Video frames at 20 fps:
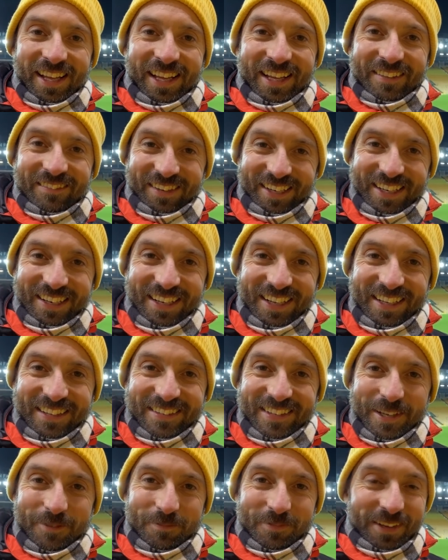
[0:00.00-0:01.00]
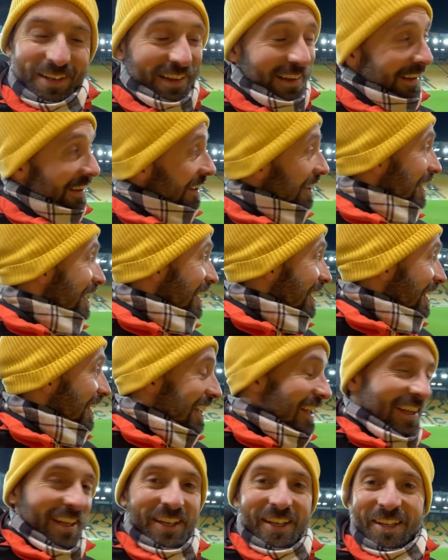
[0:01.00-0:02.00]
Recognise him?
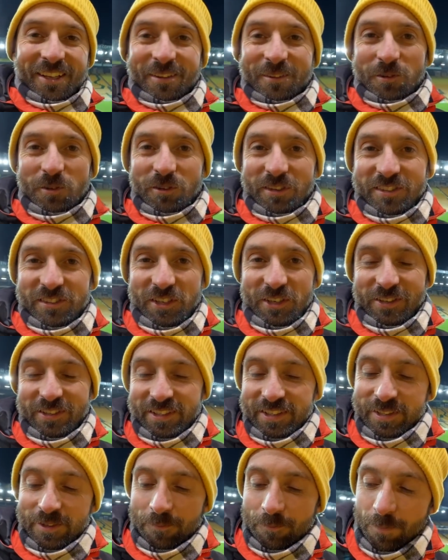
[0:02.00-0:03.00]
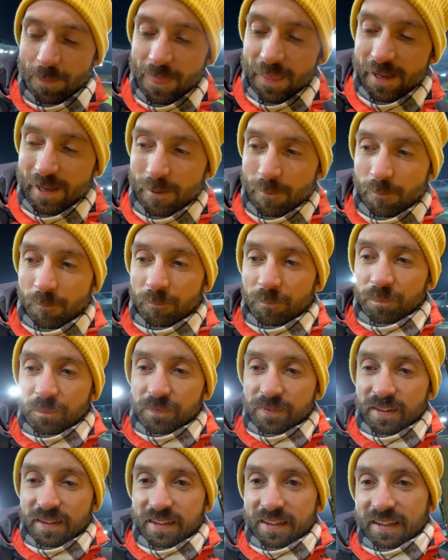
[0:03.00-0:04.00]
It's Chris Hughton.
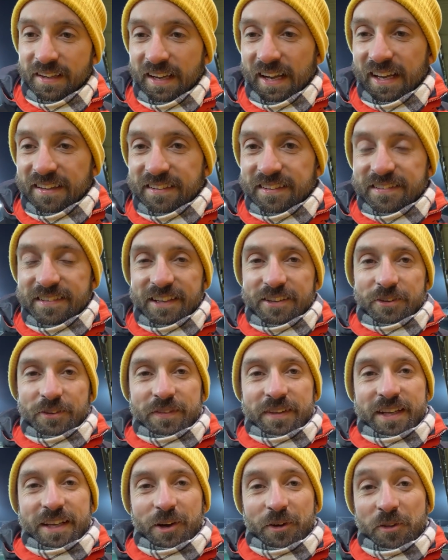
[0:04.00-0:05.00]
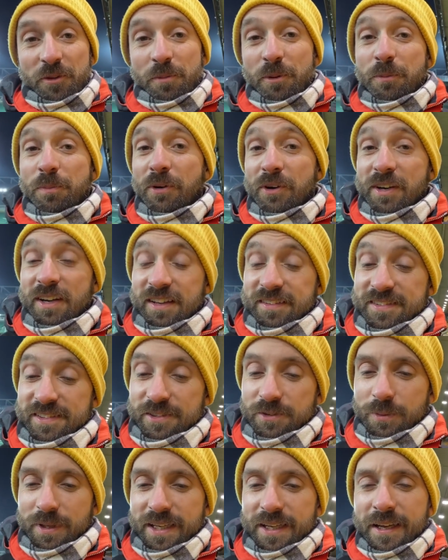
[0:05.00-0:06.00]
As I said on the Ball podcast
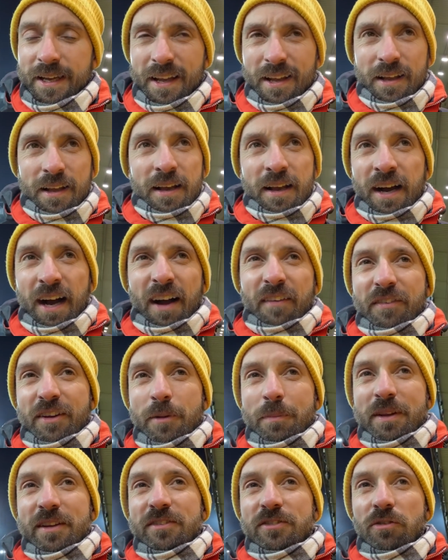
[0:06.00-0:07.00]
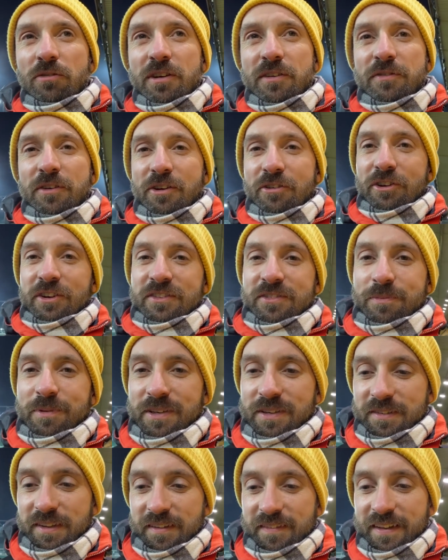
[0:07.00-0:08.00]
this week, I feel a bit sorry for Chris
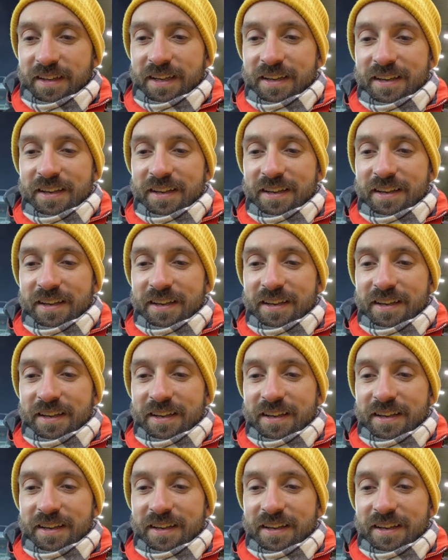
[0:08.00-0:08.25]
because I think,